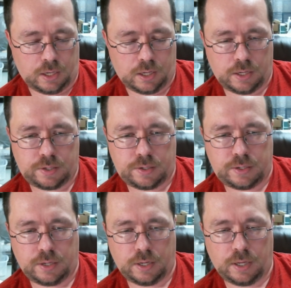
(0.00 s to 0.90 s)
Let's
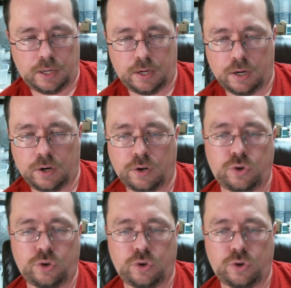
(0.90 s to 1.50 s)
see here,